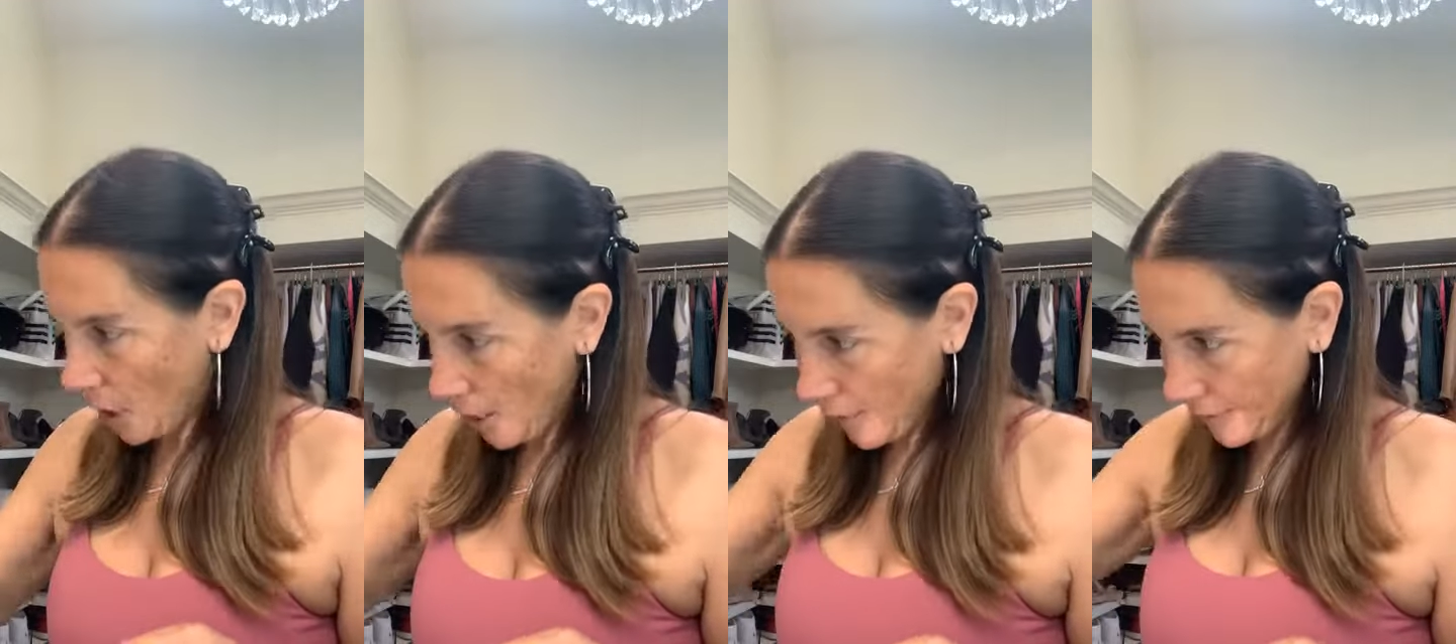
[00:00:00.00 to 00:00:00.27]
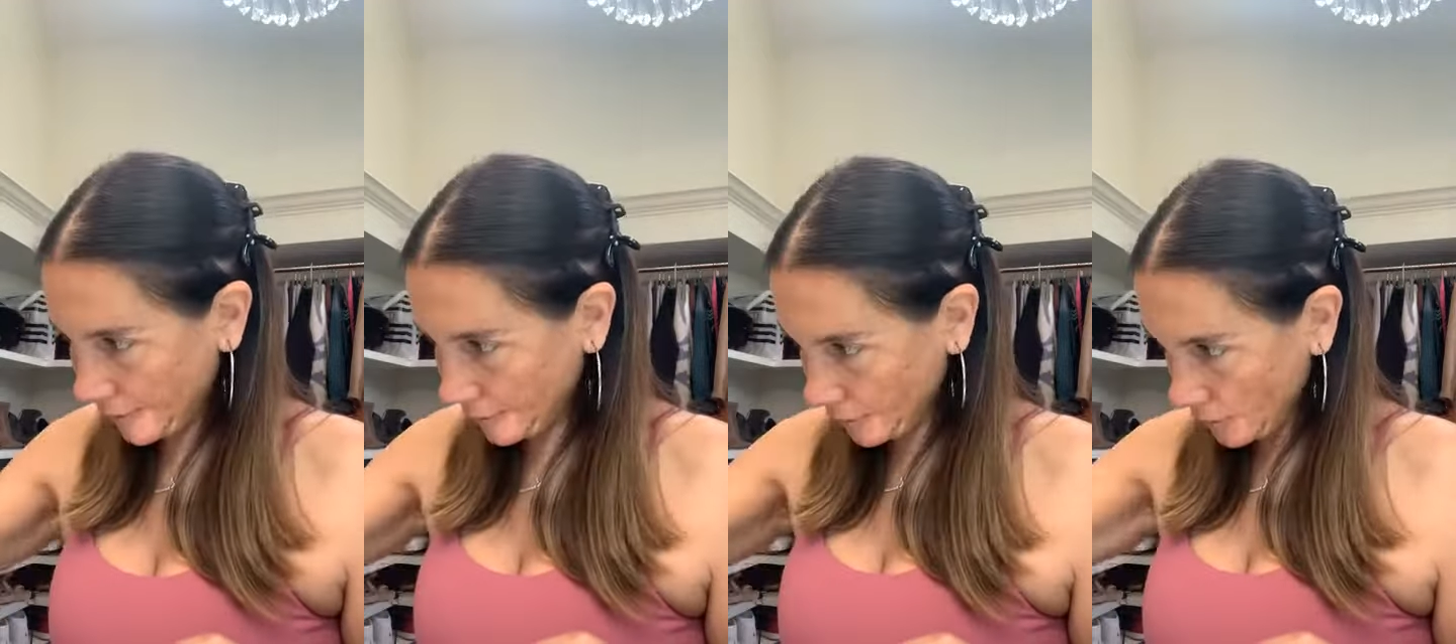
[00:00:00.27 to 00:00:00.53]

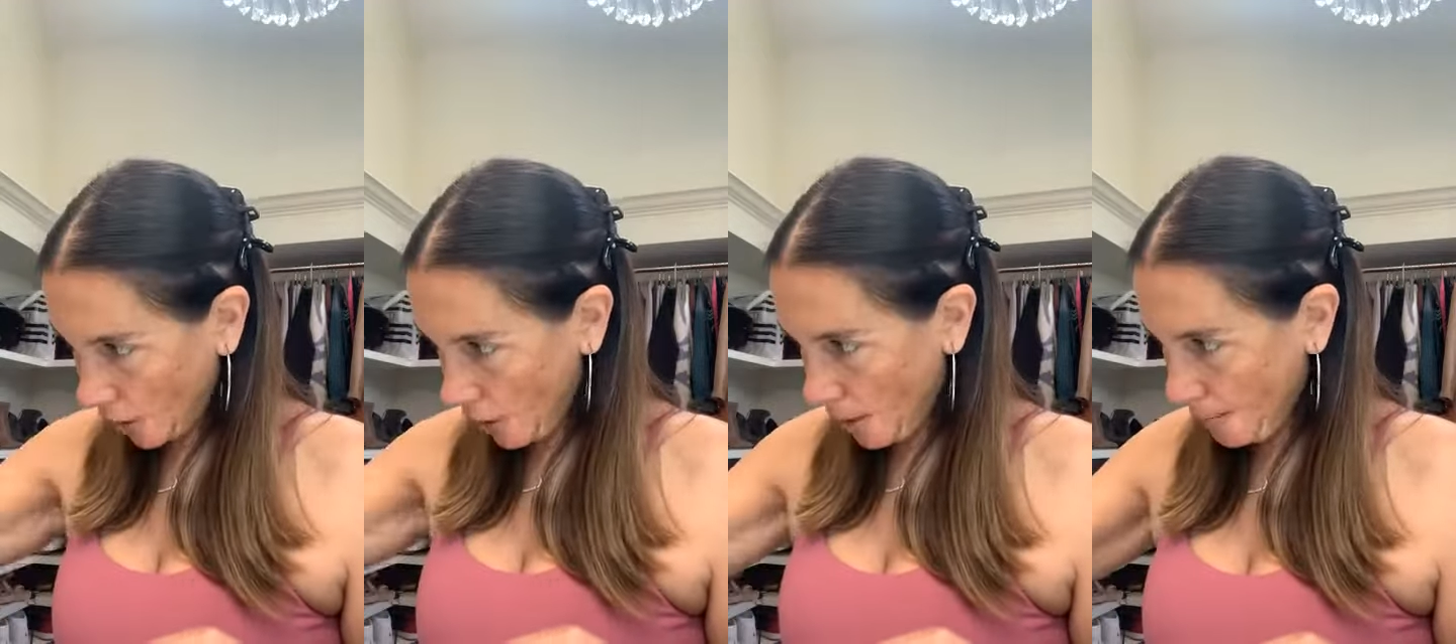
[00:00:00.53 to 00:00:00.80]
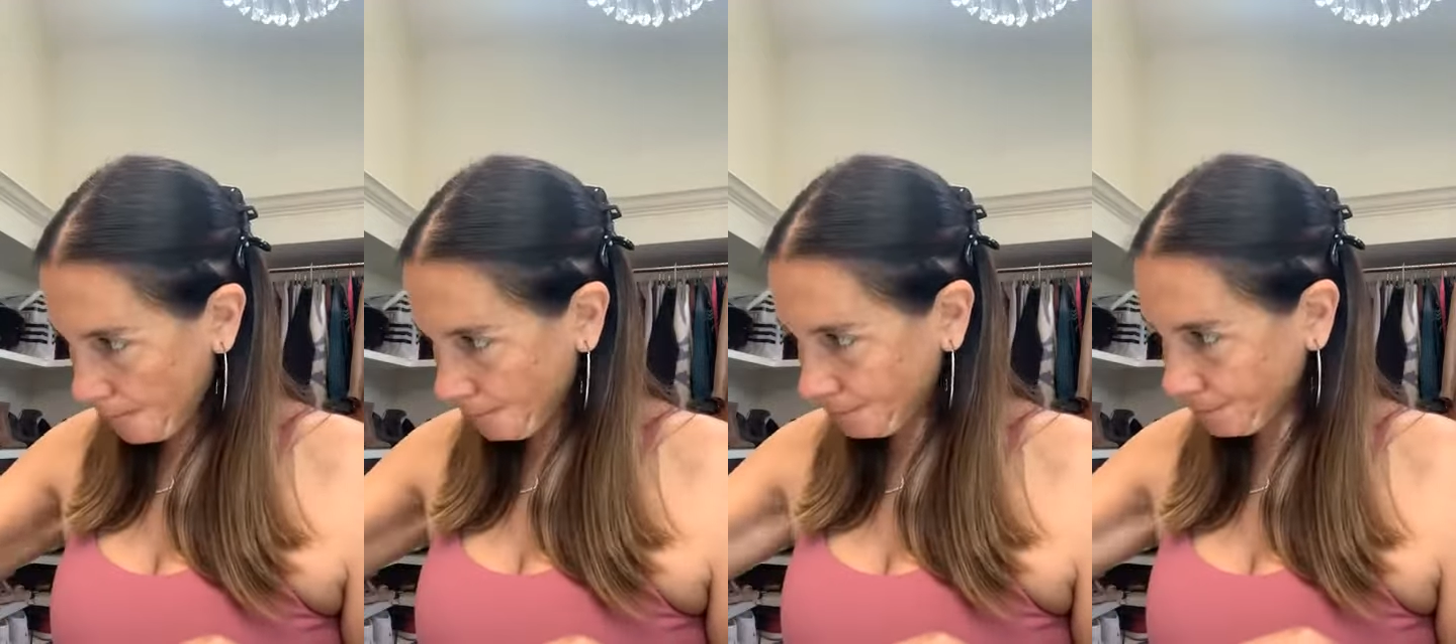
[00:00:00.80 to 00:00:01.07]
and
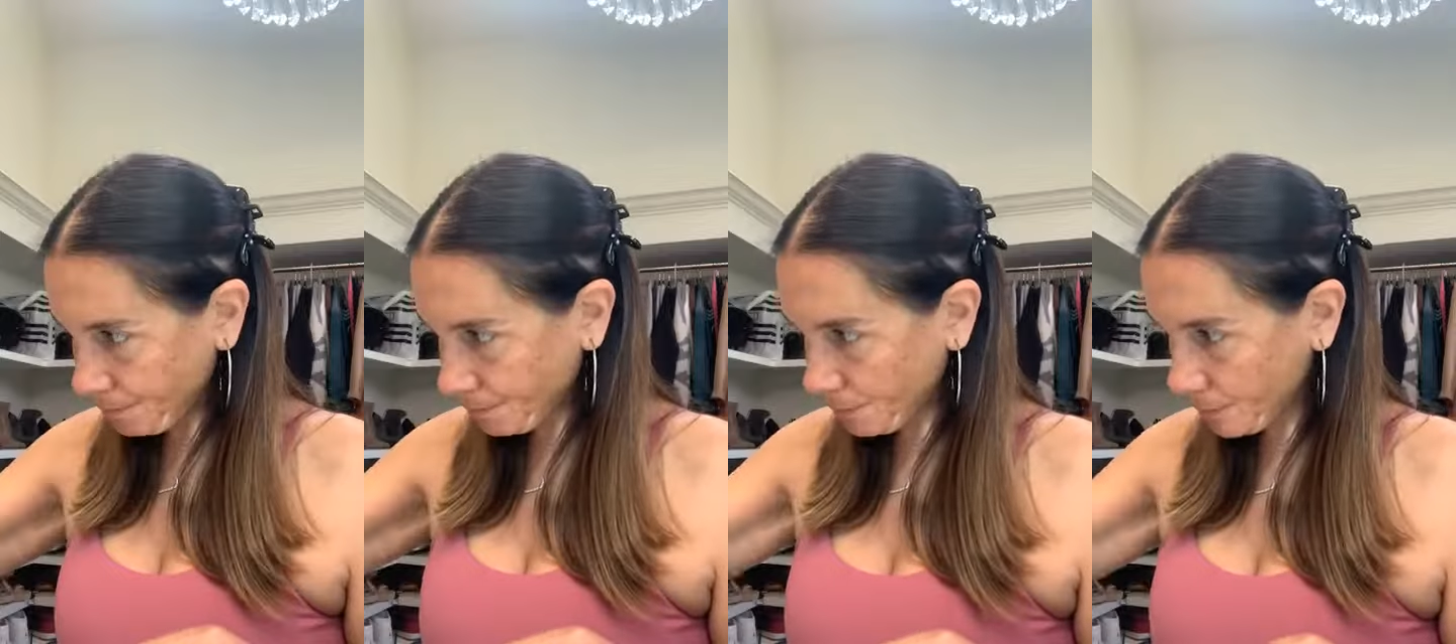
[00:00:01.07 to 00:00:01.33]
um